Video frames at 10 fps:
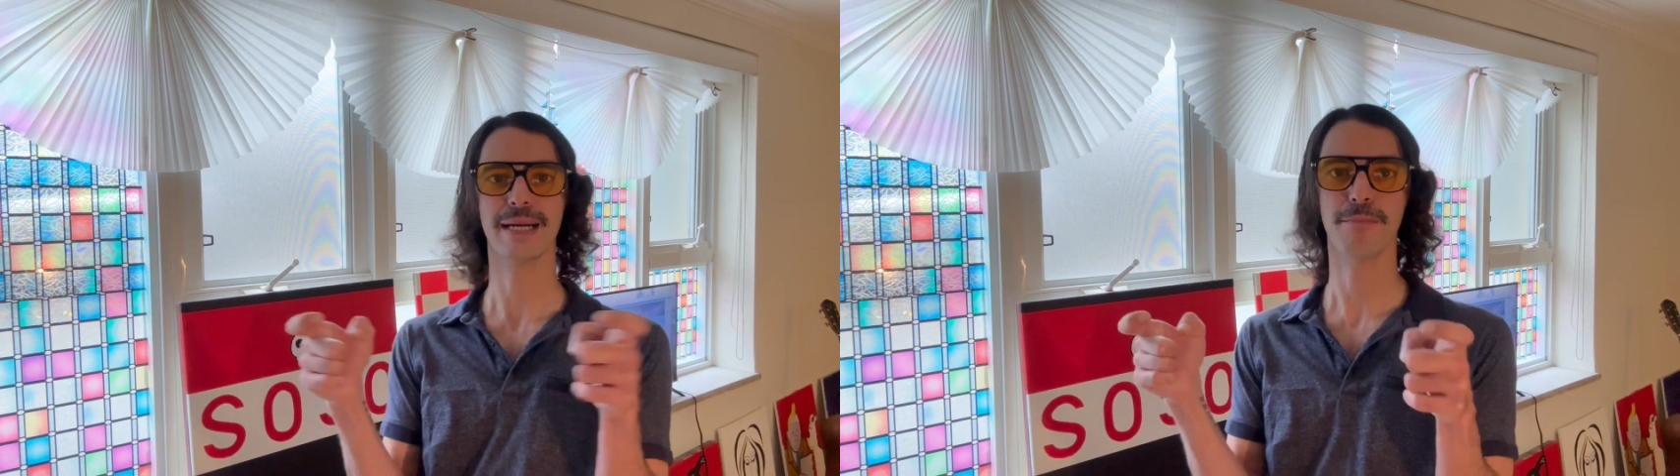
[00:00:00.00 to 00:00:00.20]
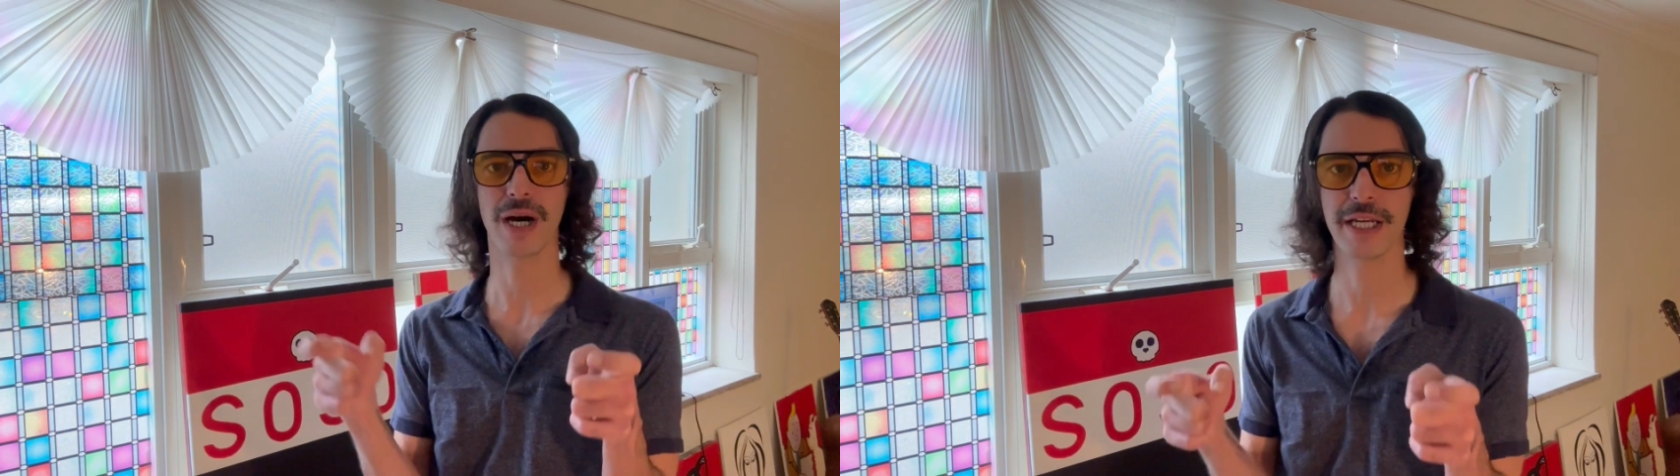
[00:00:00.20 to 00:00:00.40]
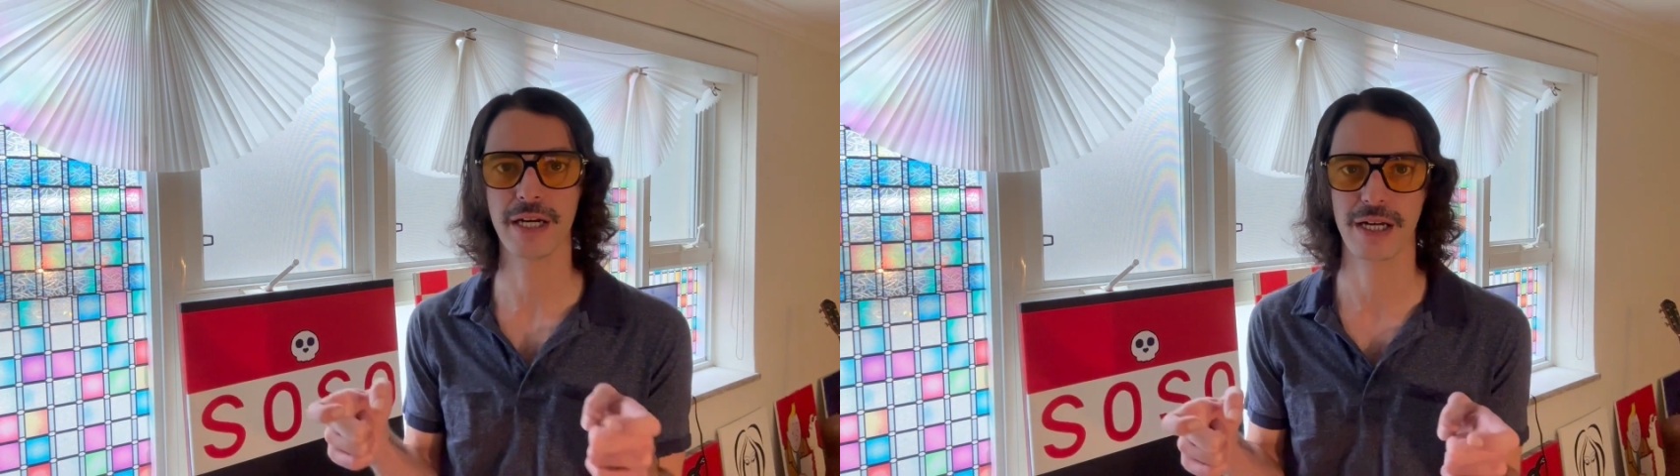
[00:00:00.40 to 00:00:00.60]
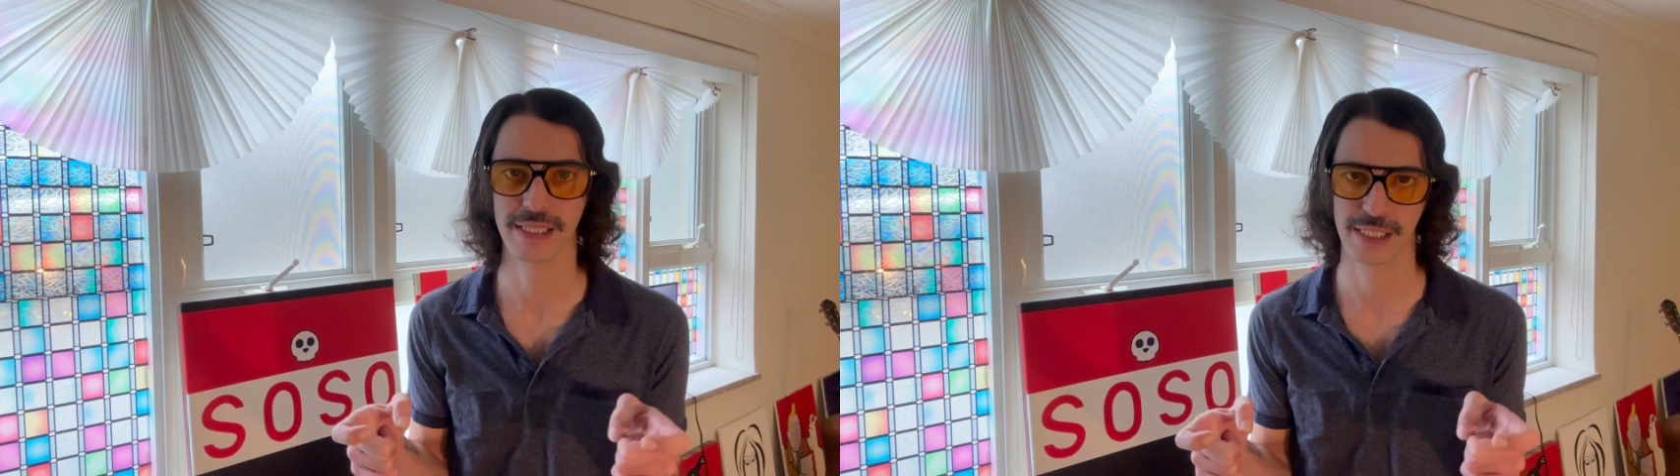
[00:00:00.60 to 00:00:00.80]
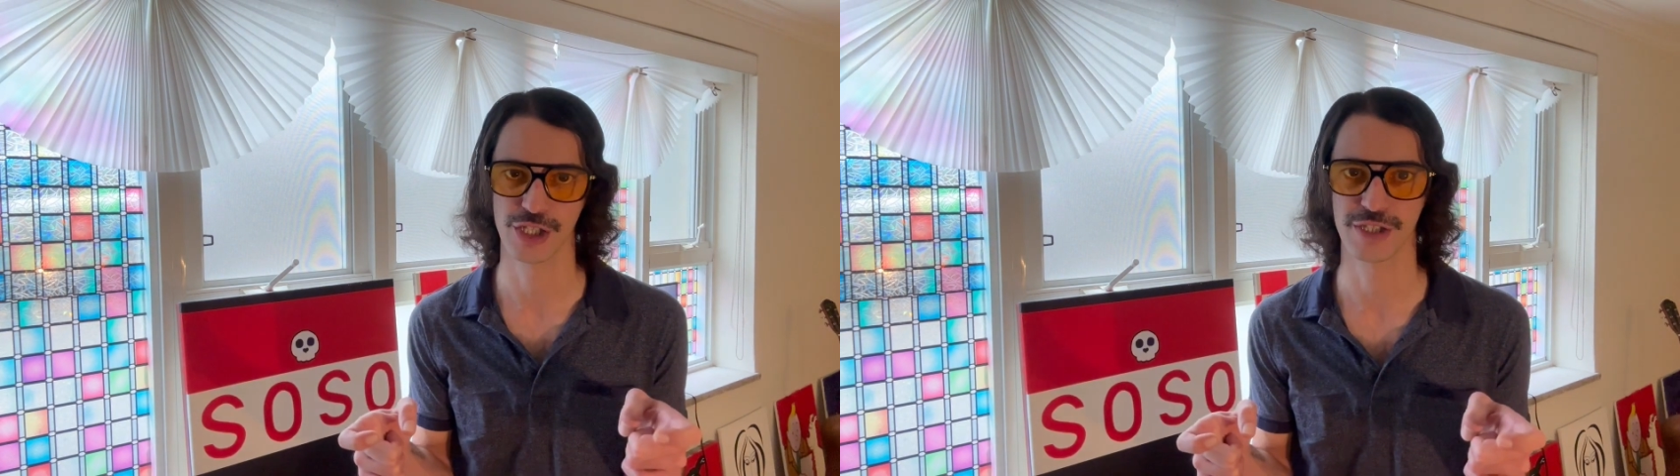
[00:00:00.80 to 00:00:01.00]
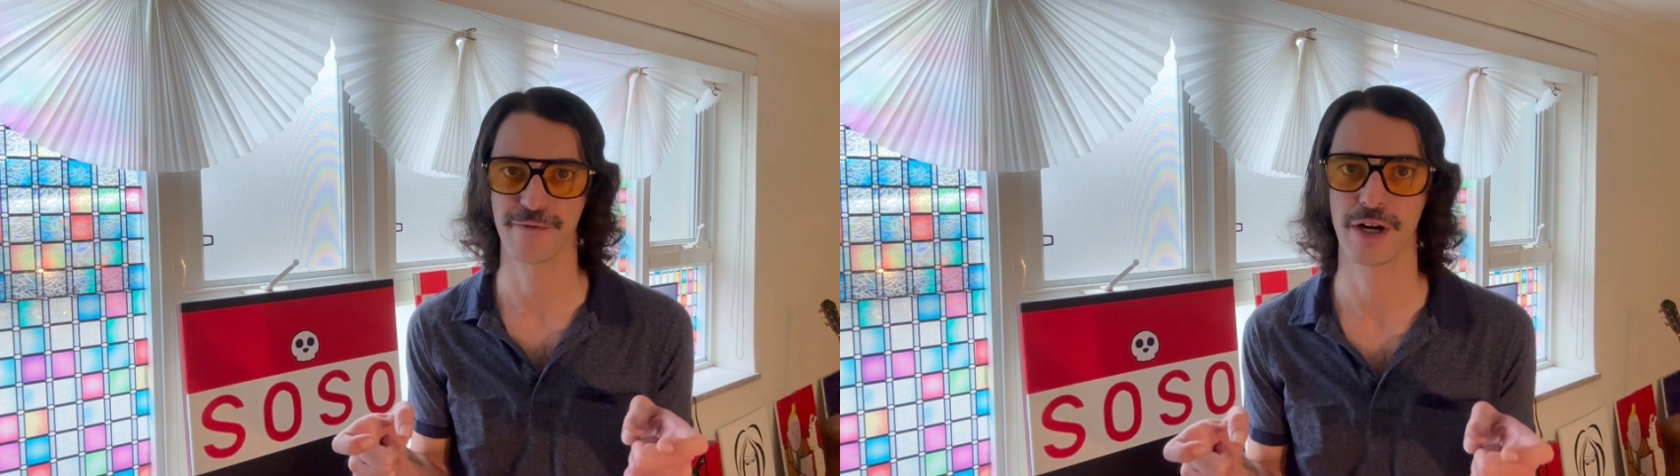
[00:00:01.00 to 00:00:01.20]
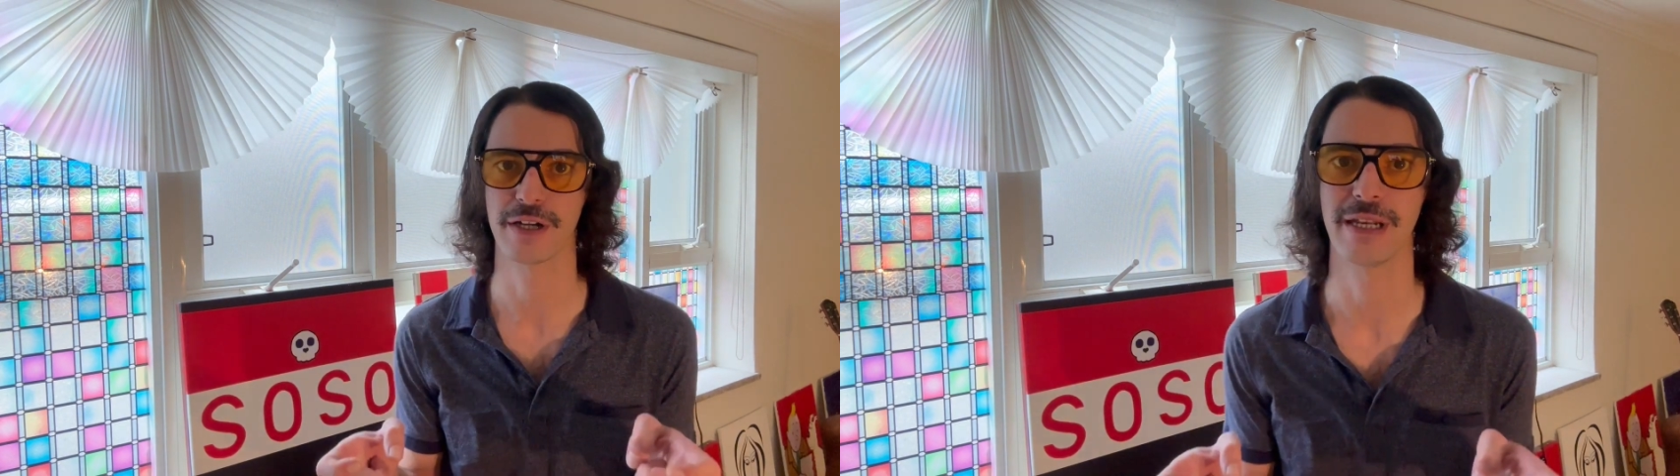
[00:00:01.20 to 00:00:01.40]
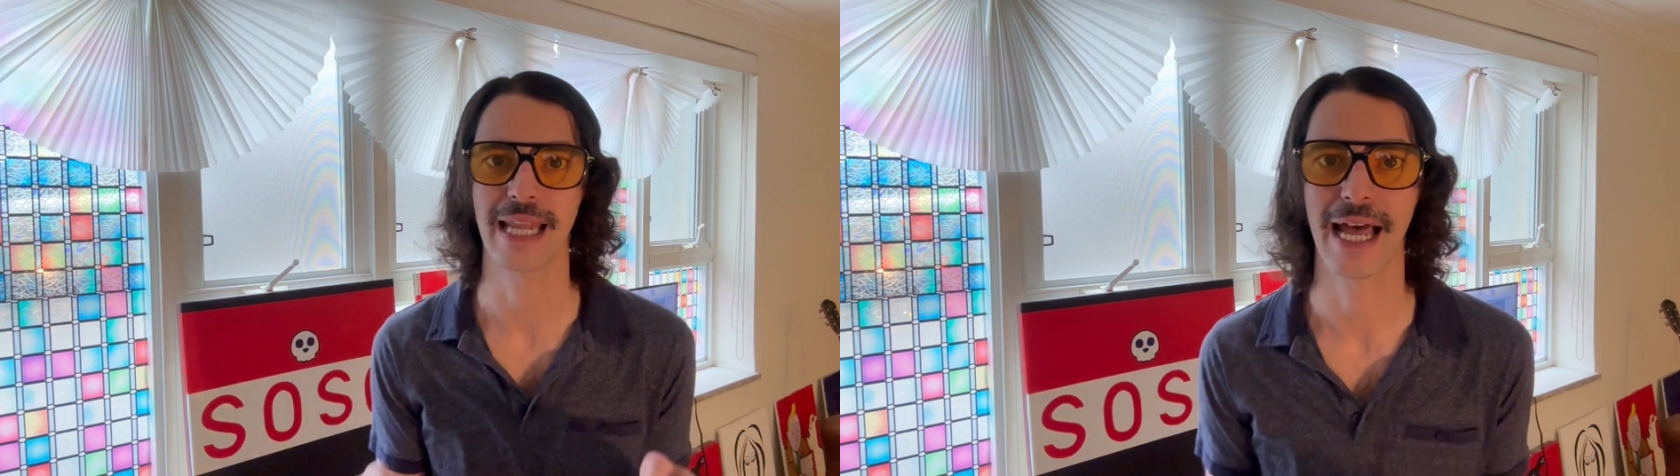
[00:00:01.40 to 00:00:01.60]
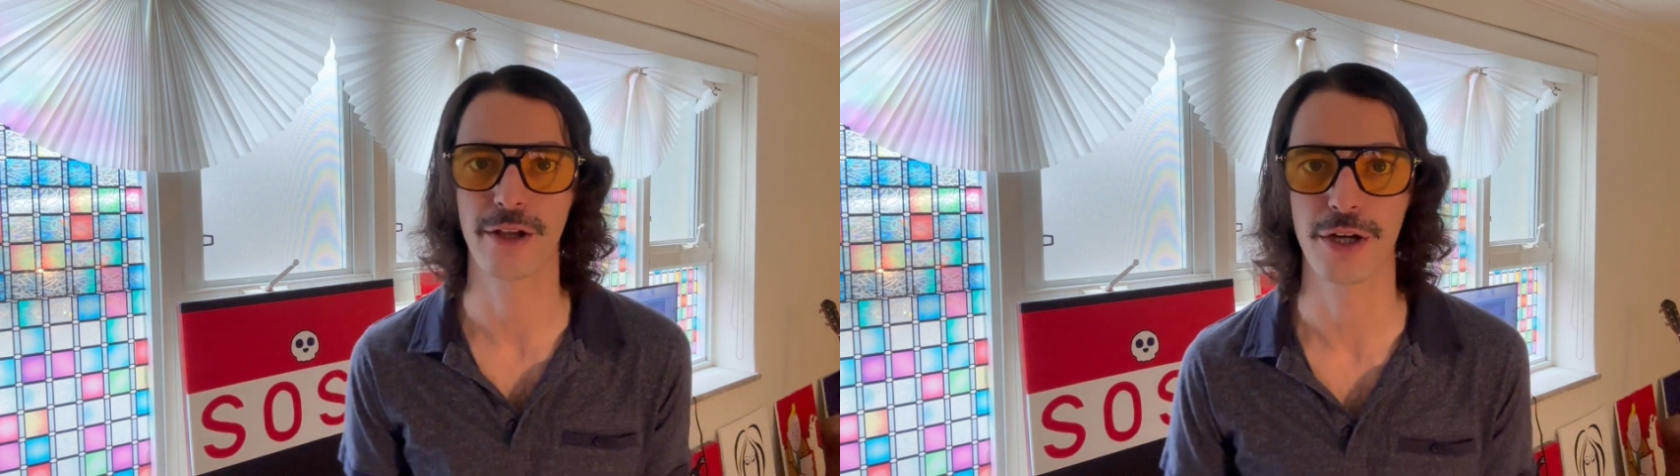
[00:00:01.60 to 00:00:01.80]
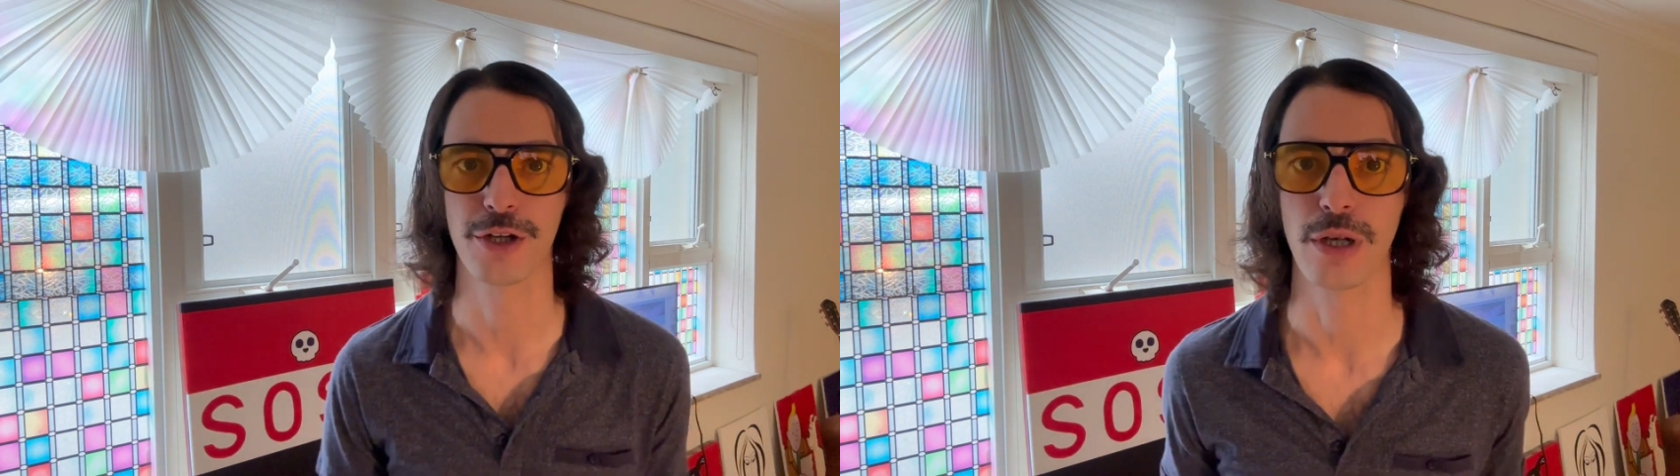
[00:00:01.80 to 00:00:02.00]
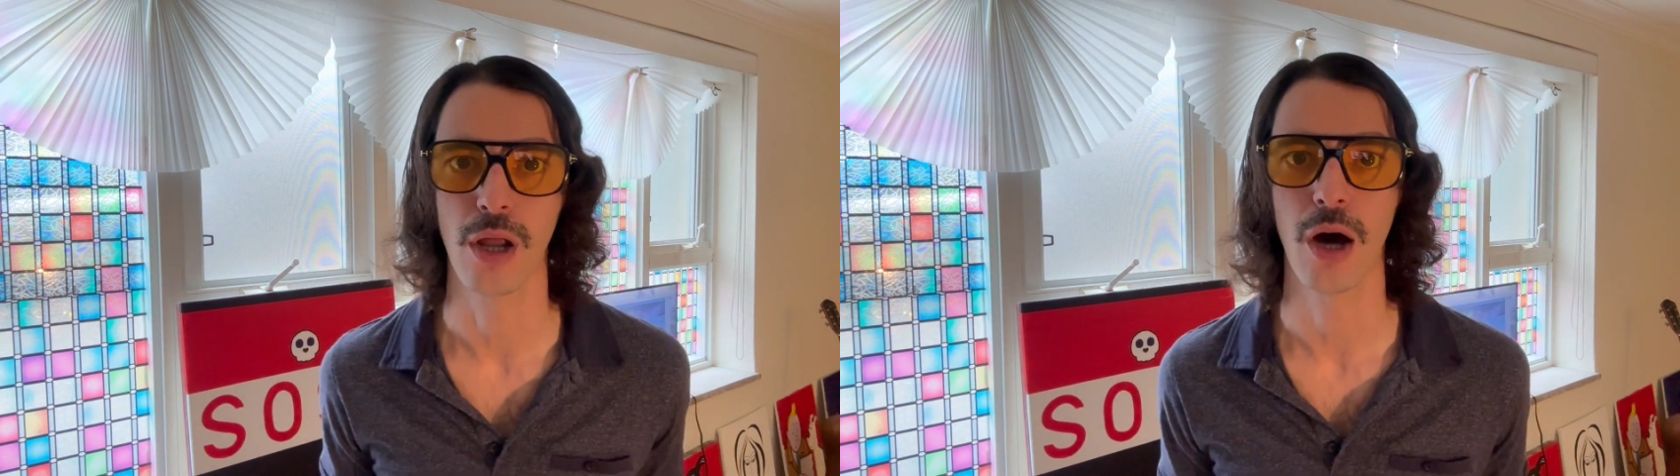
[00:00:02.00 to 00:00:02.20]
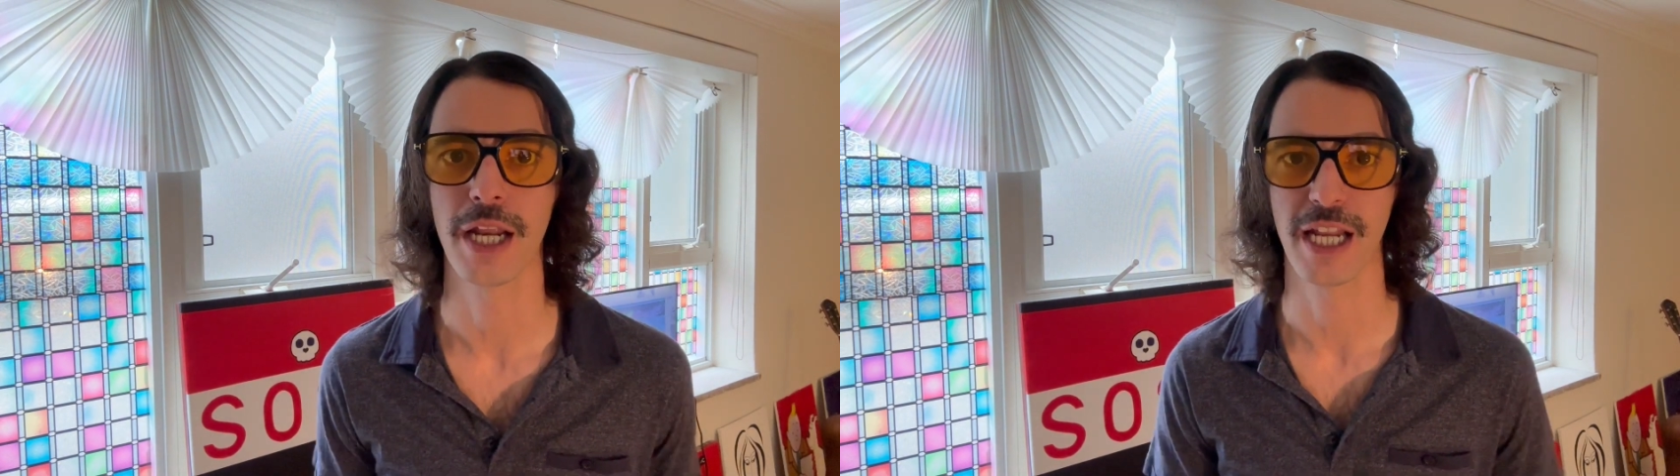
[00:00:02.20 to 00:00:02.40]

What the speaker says: money guns, just fucking land on your lawn.